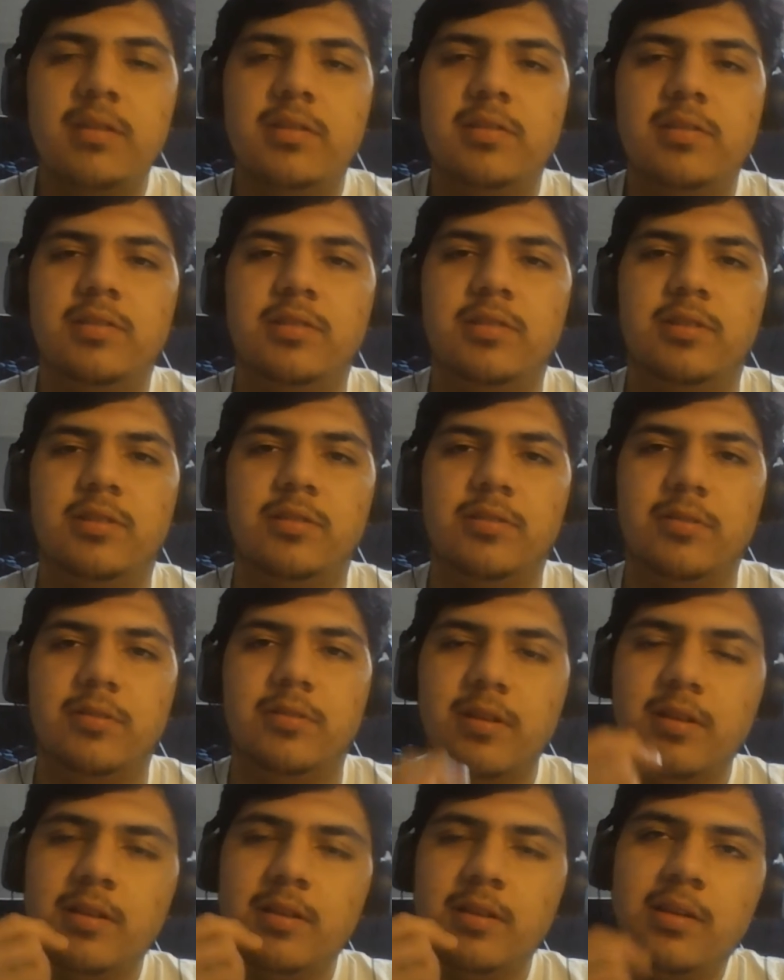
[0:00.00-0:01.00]
So
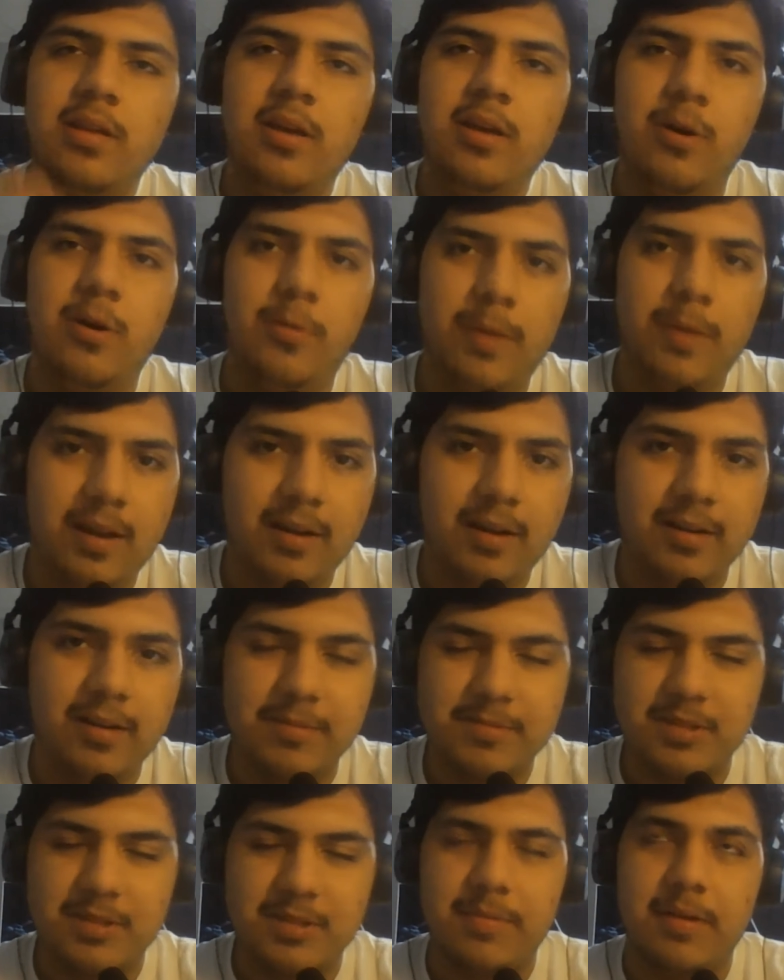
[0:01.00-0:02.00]
we head on
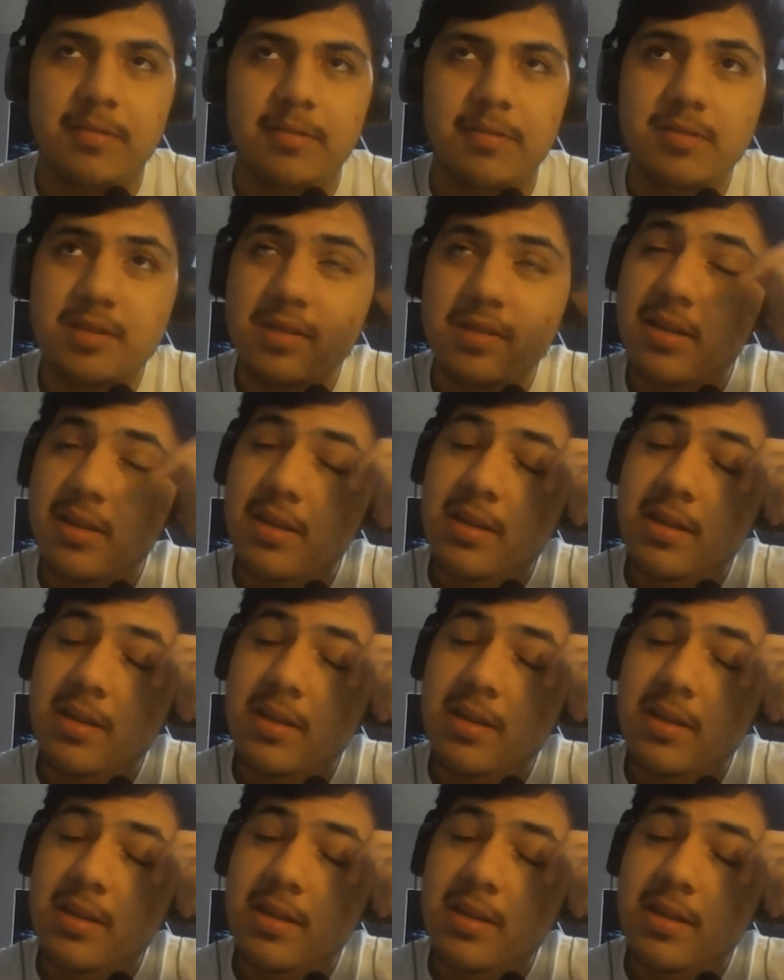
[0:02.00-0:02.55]
up to the mountains,